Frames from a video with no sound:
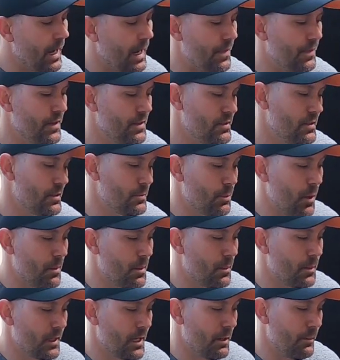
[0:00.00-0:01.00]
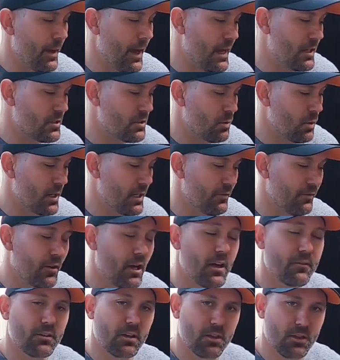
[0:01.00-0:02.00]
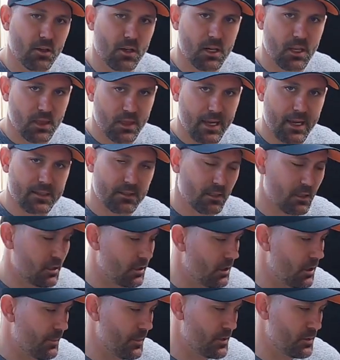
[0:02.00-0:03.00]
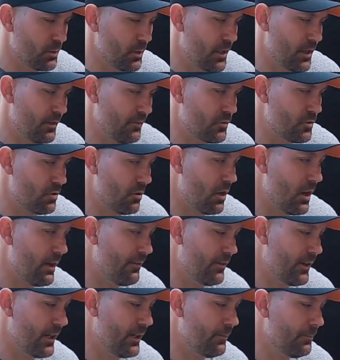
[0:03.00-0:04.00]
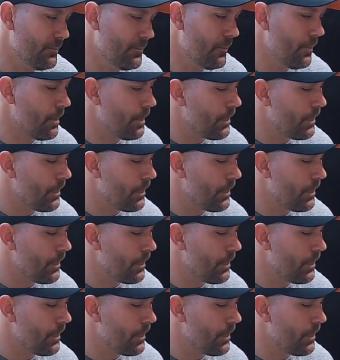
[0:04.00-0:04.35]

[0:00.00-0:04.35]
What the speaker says: and this is probably about 25 to 30,000 kilometers worth of driving,